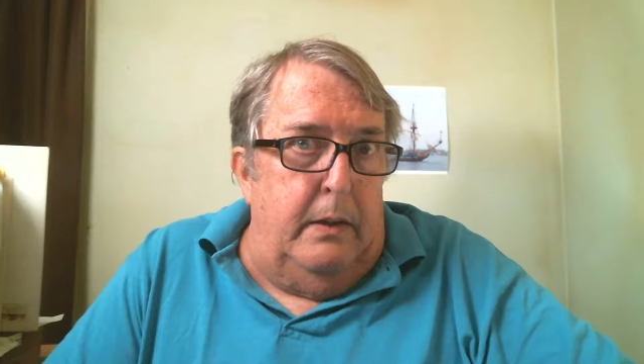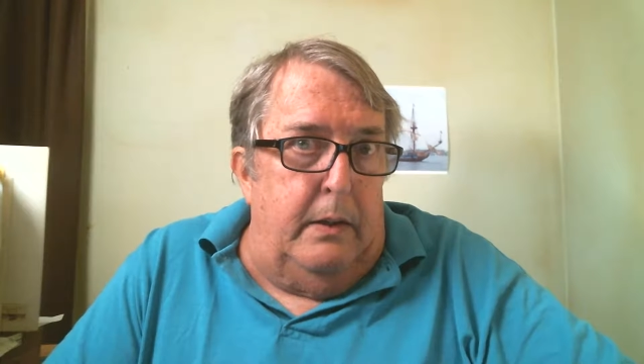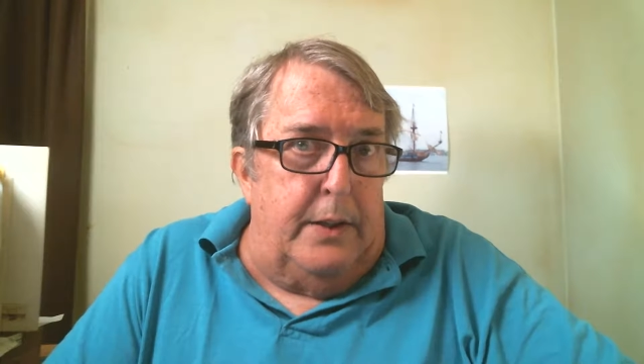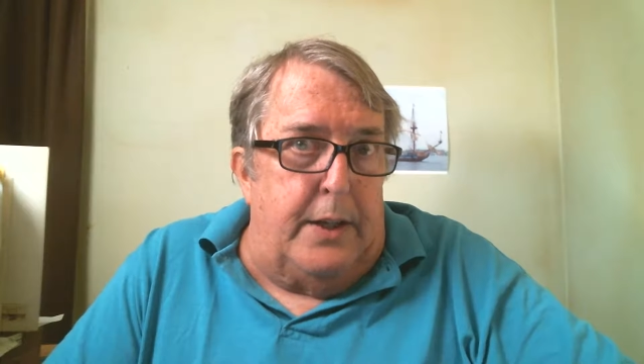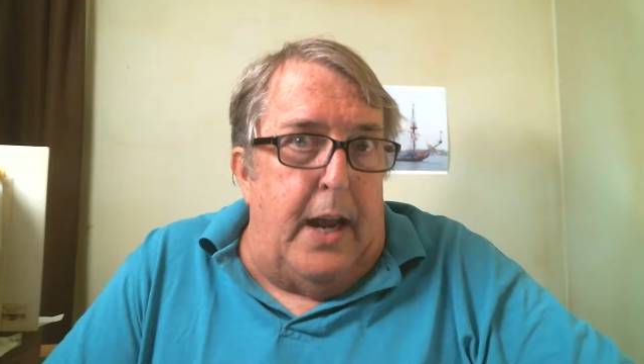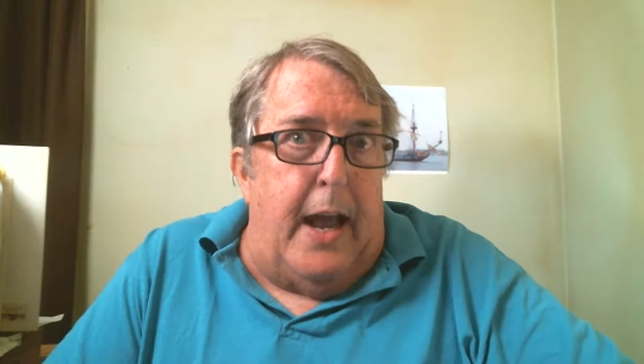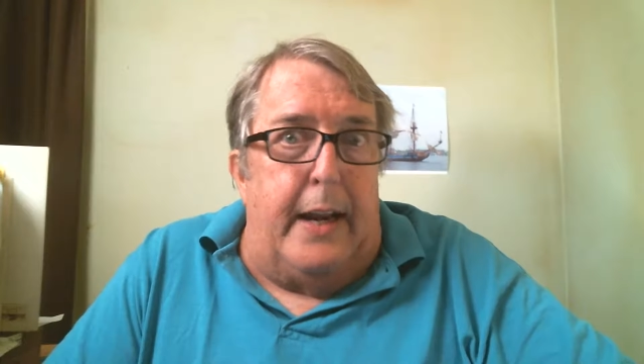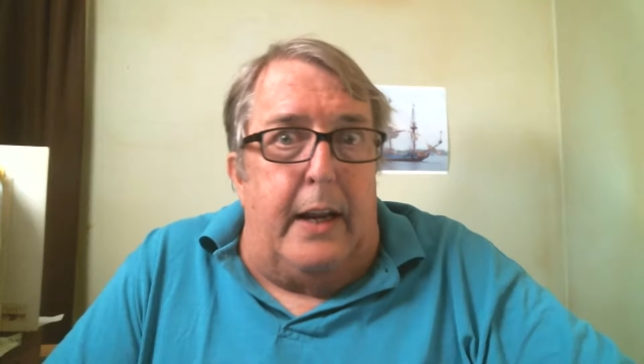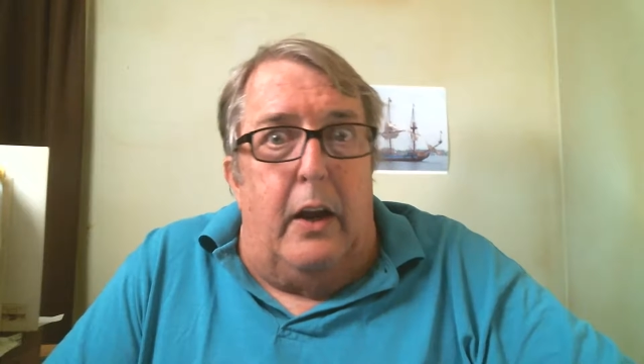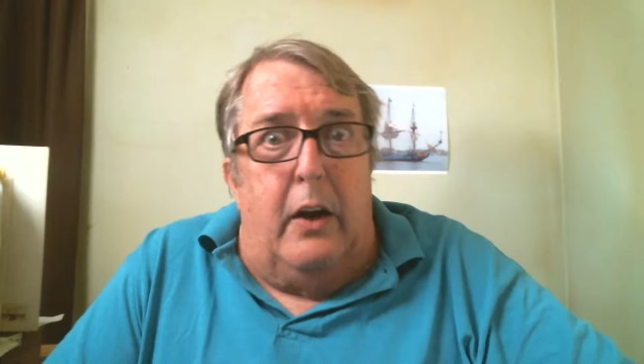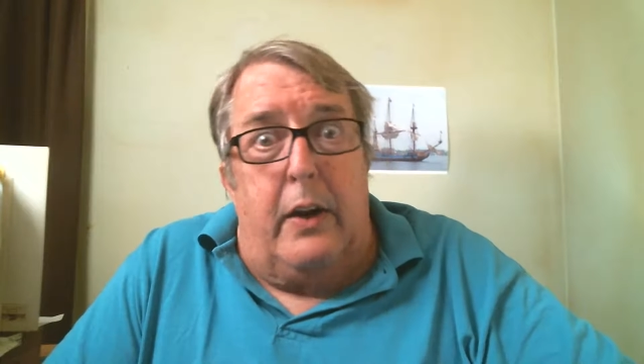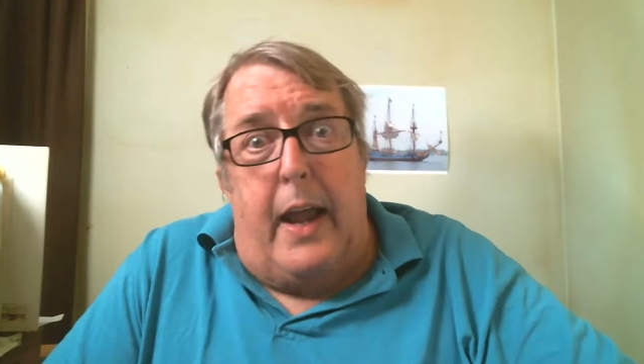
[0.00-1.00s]

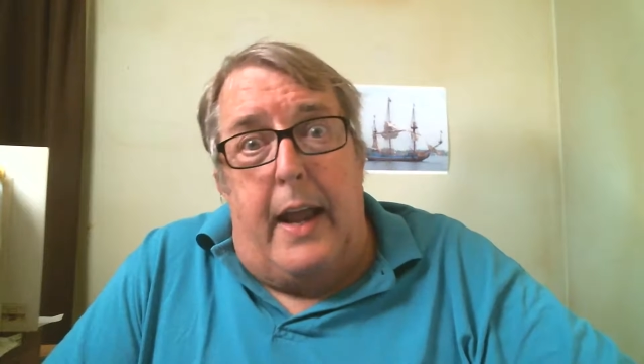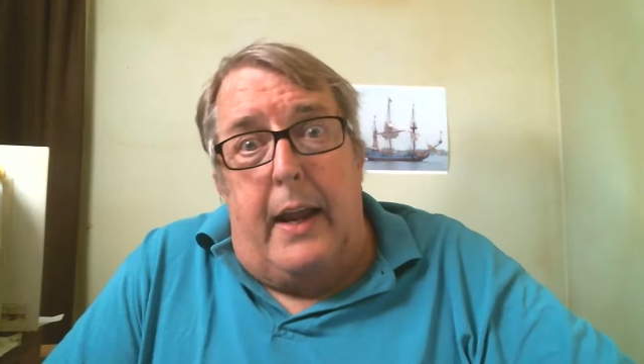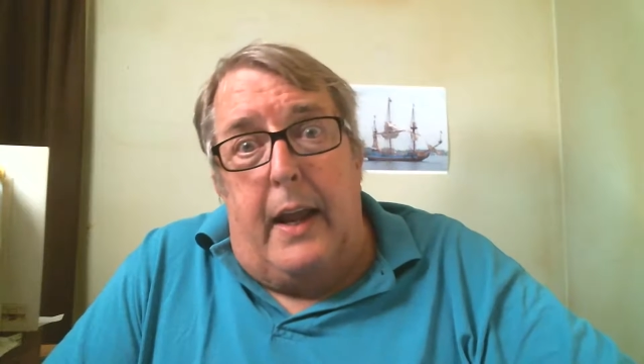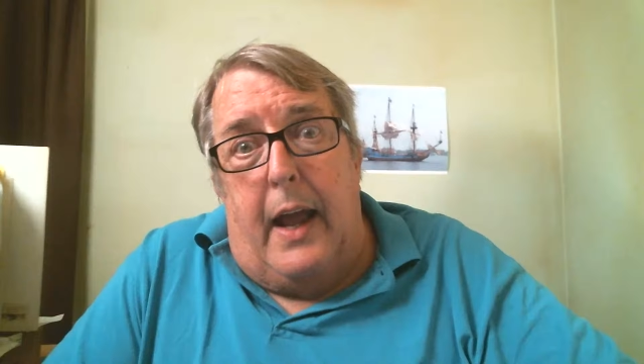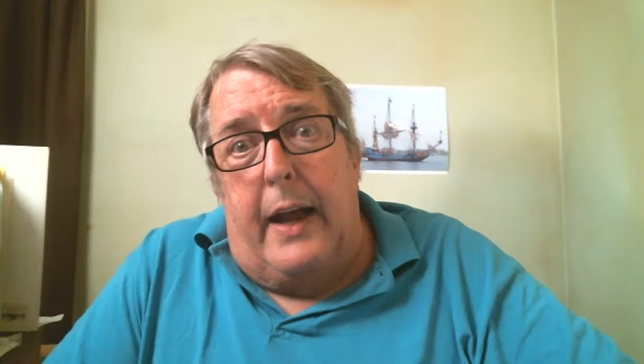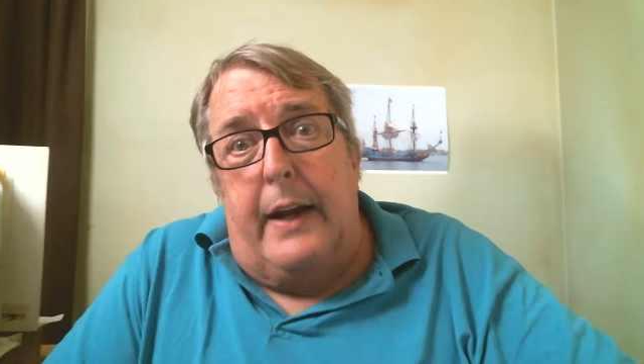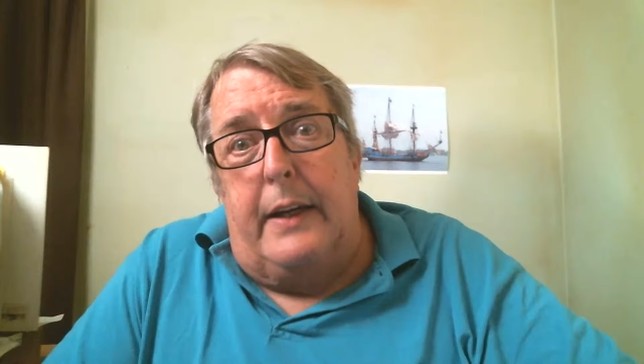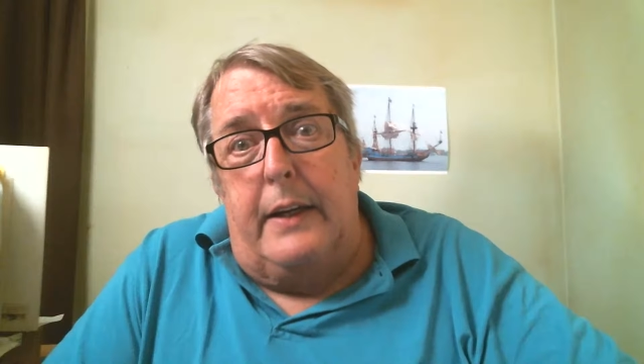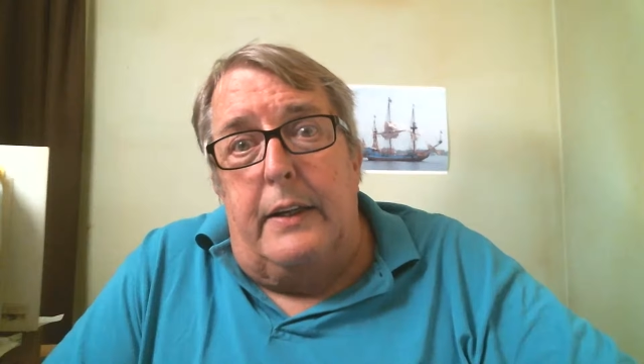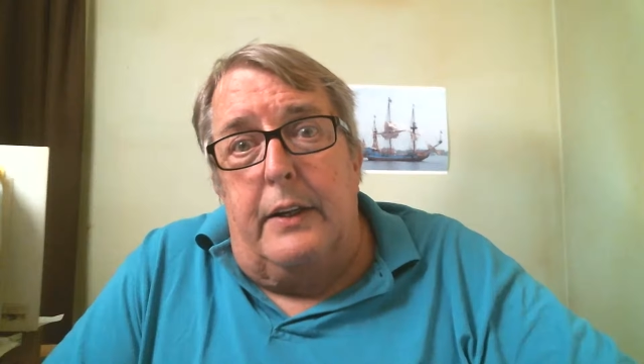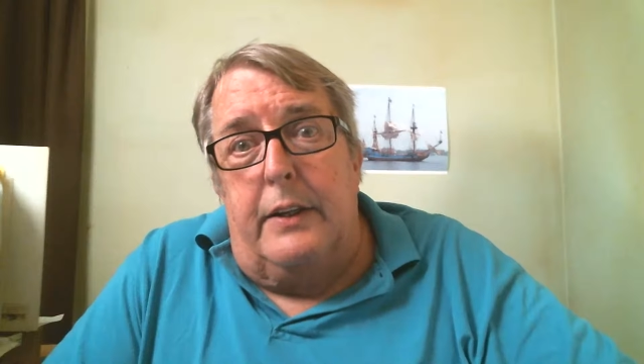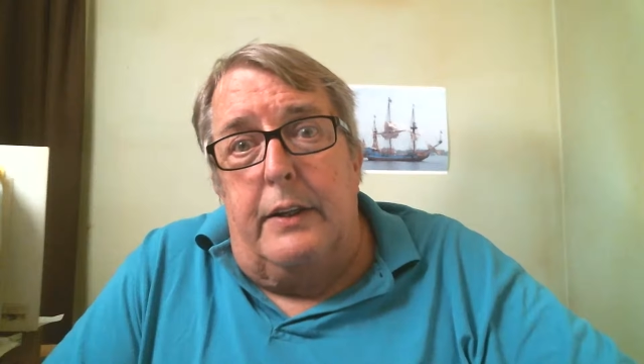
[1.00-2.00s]
deciding, okay, I need
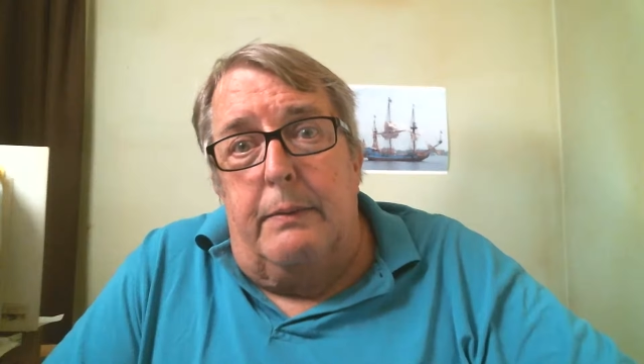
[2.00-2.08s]
to